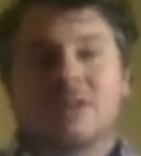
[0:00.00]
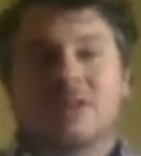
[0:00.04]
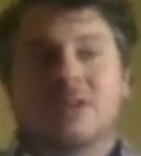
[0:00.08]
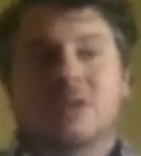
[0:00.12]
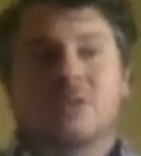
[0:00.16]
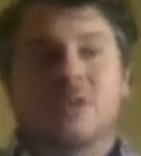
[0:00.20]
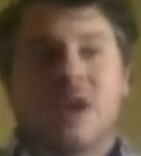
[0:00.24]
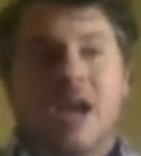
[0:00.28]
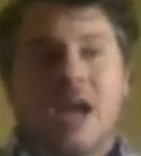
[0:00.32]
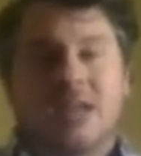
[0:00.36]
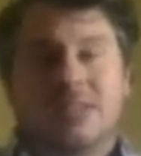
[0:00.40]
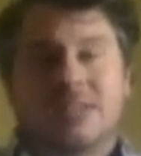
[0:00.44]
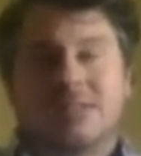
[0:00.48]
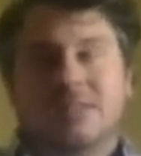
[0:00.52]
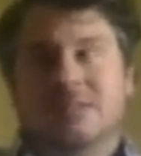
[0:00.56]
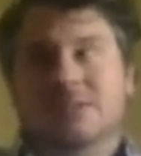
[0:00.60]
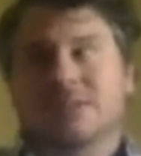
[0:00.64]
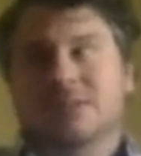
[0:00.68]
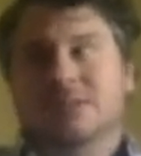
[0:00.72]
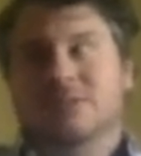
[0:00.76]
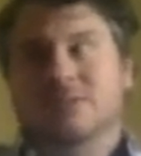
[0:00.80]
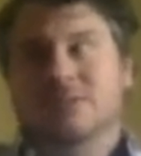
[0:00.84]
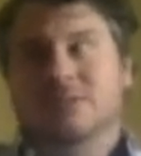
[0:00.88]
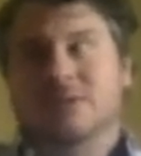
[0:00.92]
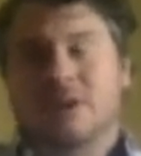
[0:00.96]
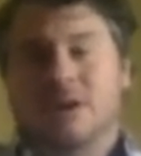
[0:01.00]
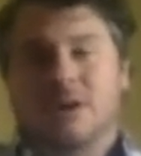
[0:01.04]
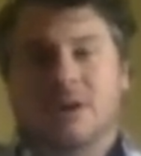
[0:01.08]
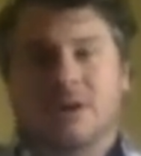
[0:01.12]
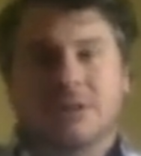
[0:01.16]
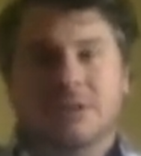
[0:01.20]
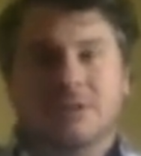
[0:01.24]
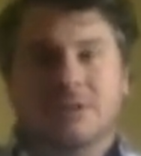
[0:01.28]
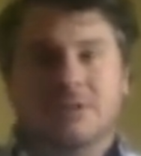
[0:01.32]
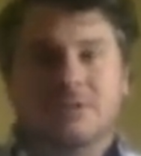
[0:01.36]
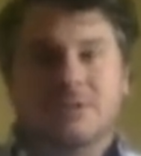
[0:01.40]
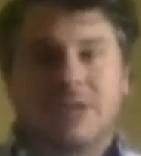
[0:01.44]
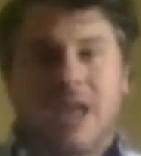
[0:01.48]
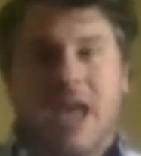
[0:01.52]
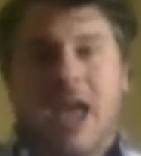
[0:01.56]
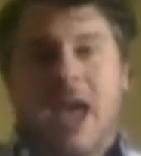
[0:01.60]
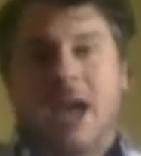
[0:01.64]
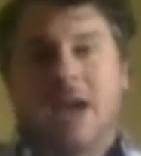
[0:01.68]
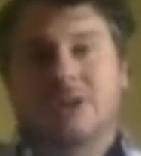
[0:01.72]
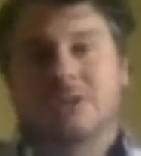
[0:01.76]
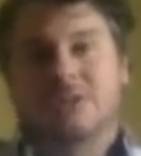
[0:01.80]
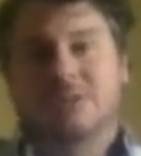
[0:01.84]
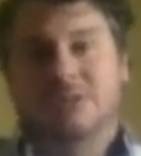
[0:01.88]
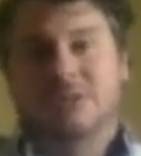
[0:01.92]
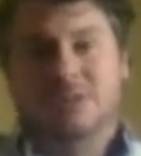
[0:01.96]
who has a legal guardian, who's
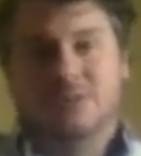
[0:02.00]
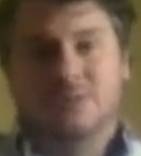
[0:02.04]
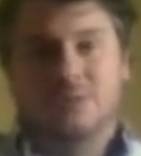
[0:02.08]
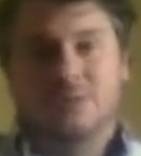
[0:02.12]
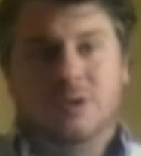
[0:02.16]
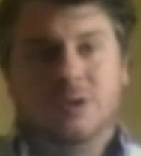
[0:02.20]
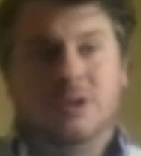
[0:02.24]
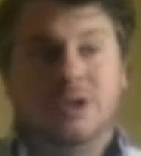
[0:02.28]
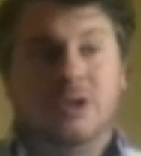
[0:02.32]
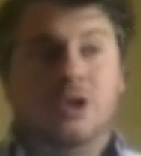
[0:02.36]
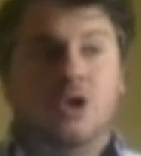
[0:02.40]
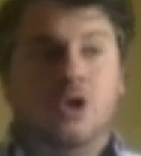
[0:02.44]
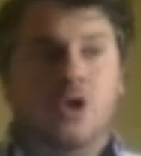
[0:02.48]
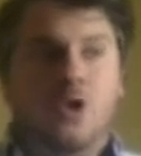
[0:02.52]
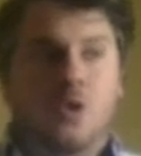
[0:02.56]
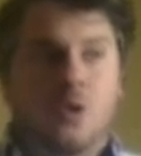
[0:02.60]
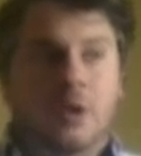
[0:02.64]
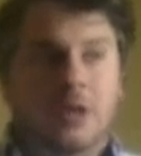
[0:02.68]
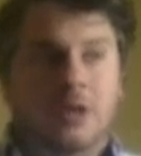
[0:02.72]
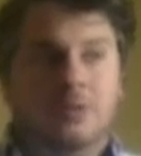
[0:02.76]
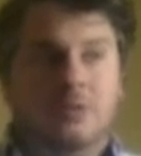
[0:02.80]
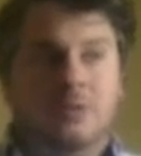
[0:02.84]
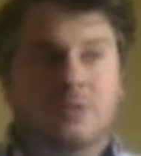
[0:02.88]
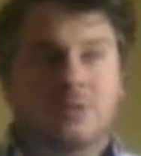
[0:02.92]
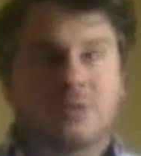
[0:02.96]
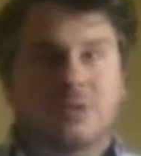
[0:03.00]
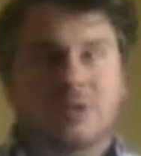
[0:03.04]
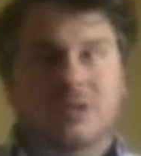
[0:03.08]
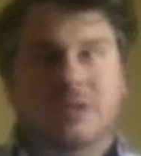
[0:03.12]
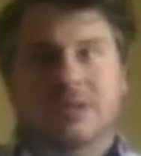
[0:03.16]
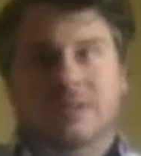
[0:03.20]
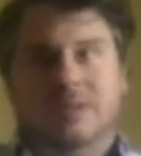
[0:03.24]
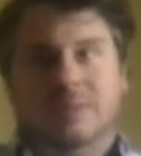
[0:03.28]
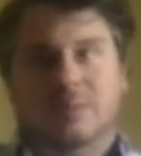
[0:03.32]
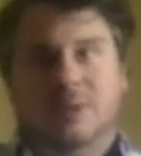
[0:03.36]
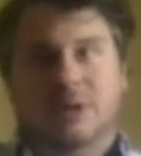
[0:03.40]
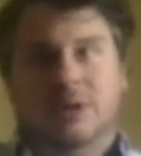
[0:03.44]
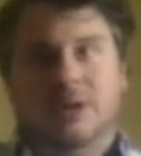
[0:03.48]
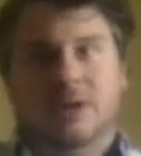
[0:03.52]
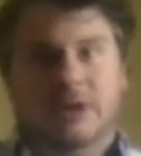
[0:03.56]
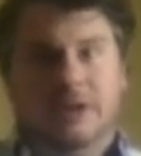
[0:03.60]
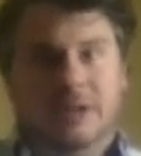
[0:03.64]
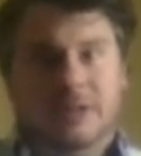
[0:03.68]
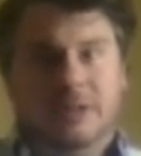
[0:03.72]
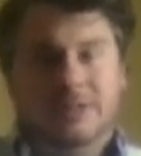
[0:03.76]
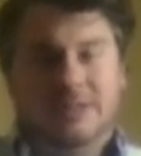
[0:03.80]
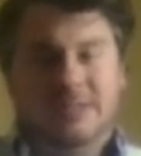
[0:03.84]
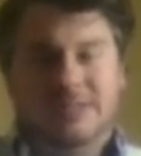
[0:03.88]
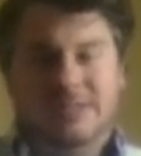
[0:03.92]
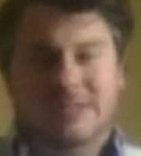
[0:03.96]
actually the one going through the
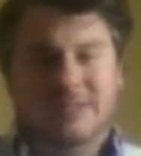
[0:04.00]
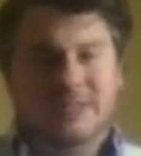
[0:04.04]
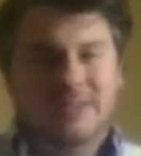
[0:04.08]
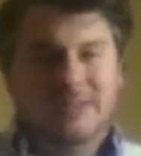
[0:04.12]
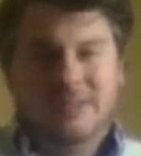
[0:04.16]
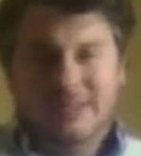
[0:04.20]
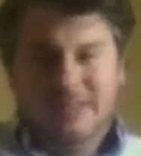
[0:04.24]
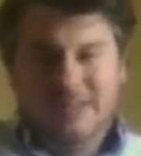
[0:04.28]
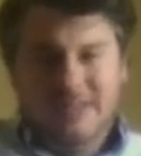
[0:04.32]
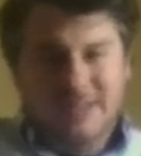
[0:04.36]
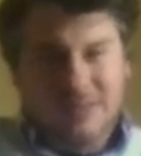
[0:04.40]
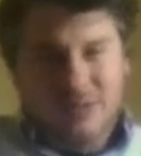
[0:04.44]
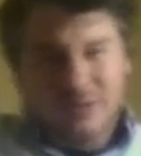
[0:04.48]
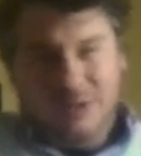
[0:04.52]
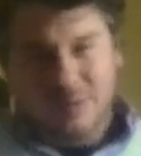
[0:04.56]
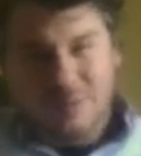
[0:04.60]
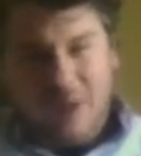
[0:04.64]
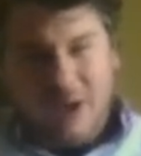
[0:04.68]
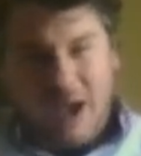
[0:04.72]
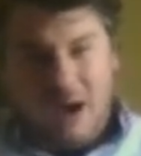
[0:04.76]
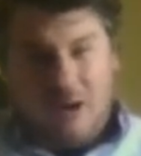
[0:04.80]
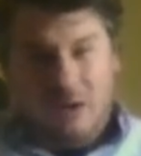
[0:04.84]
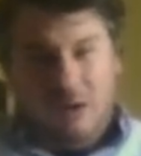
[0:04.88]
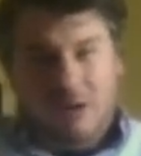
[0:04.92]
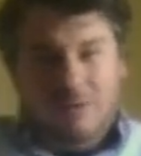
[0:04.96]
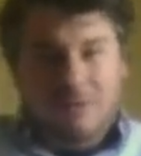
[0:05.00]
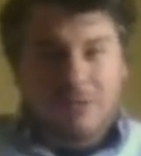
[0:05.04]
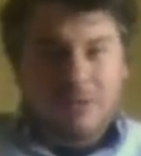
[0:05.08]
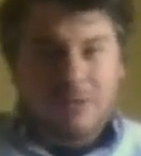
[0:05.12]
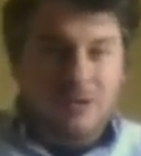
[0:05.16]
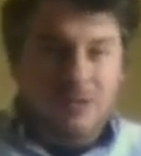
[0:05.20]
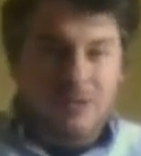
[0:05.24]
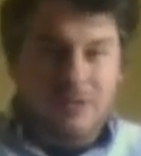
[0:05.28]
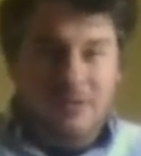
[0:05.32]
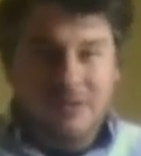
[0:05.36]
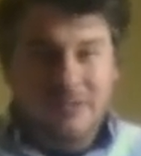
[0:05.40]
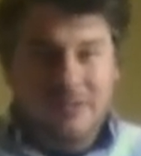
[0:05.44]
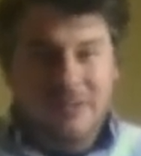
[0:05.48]
experience. It's really powerful